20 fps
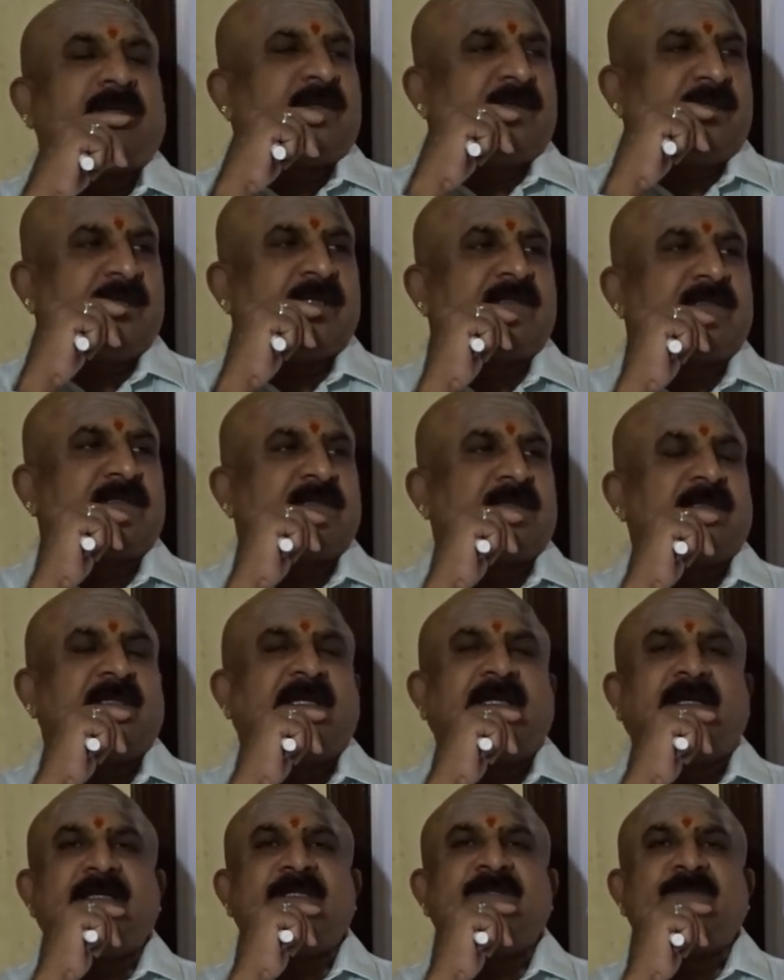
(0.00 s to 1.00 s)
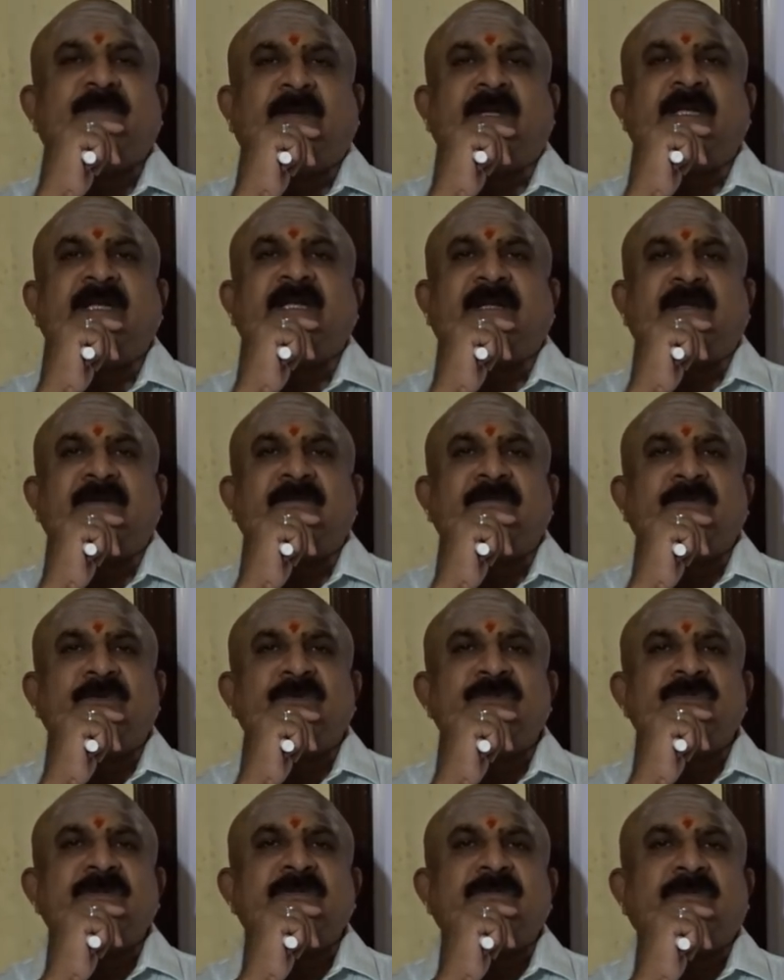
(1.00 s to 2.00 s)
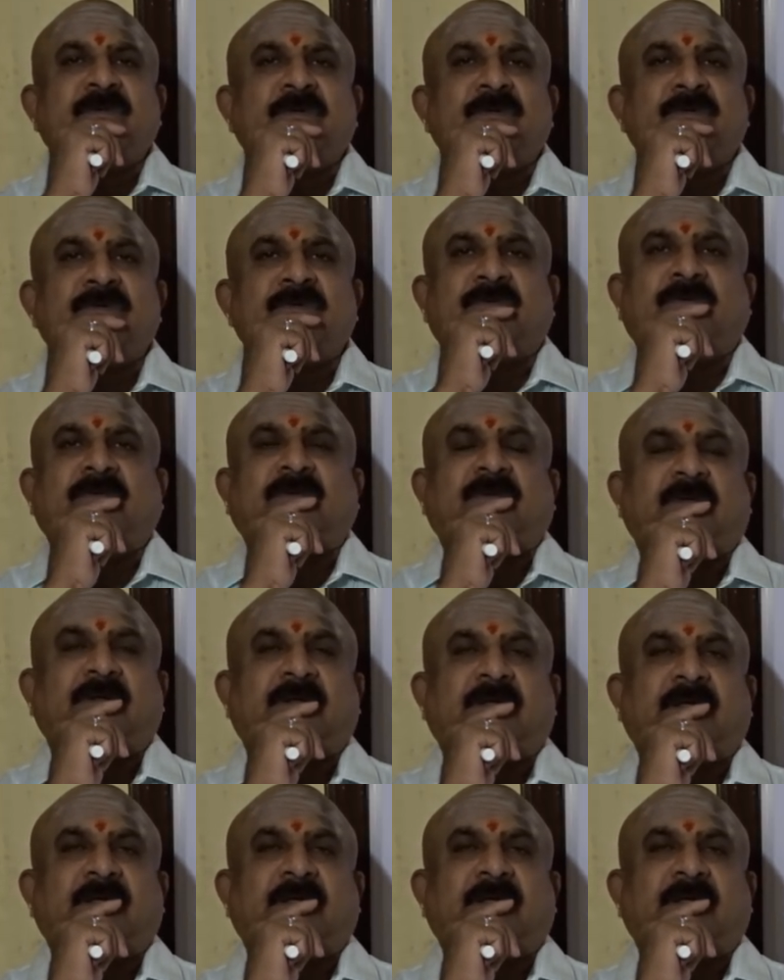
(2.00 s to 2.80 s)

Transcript: Yes, it is very confusing for you.